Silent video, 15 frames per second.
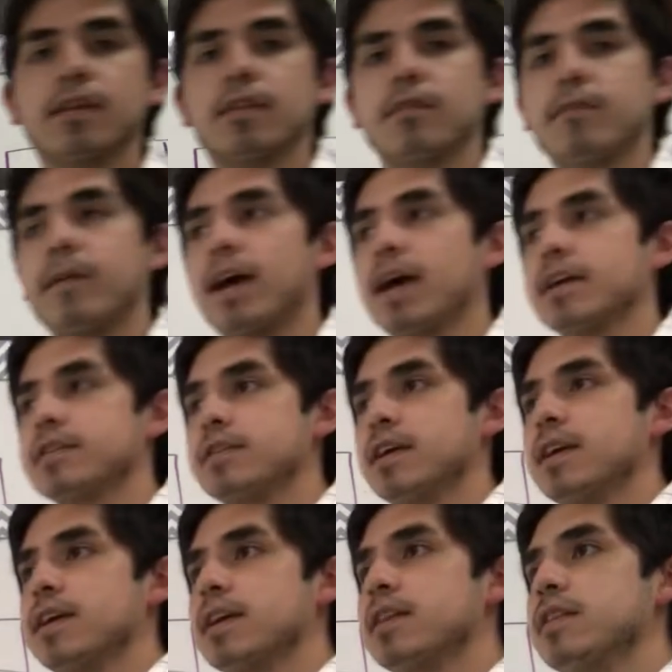the fact
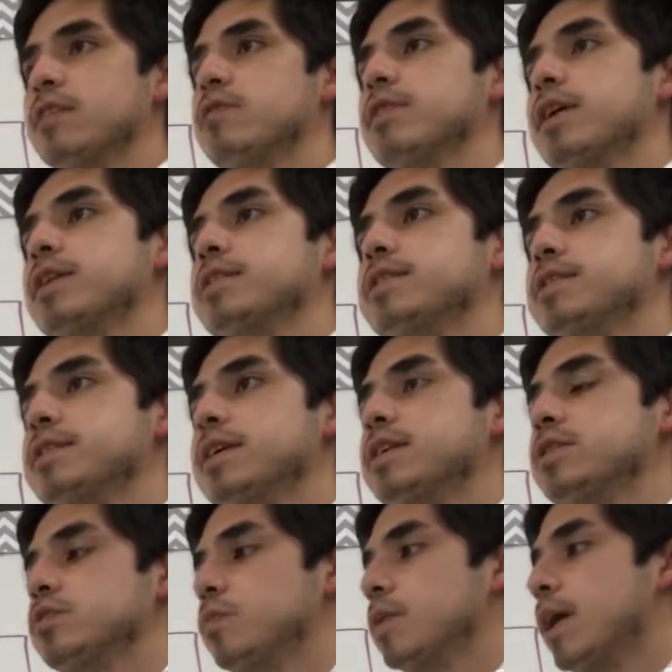that in the United
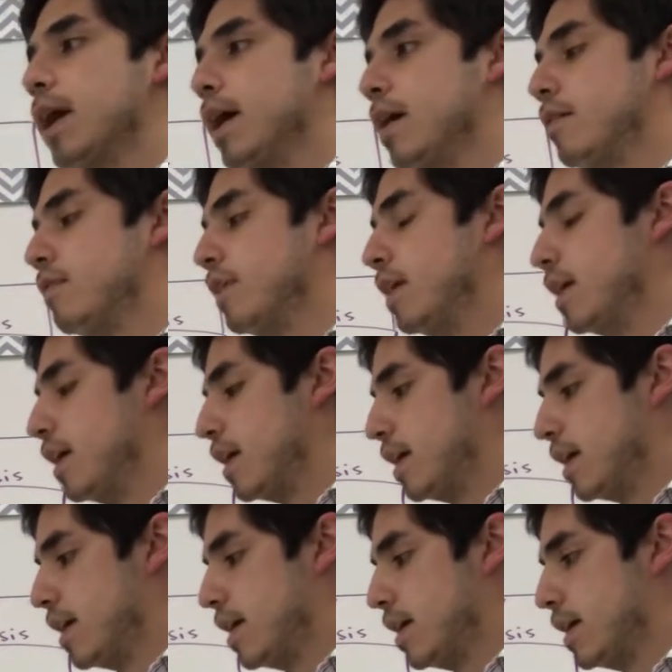States we have
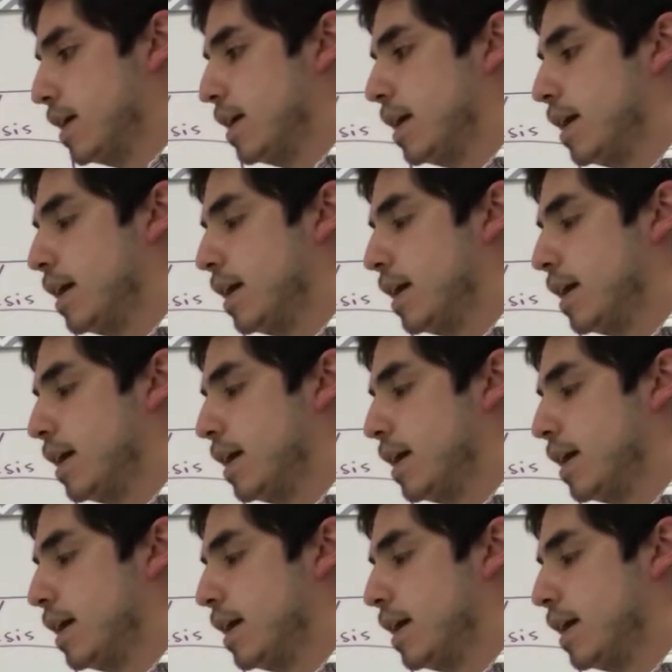a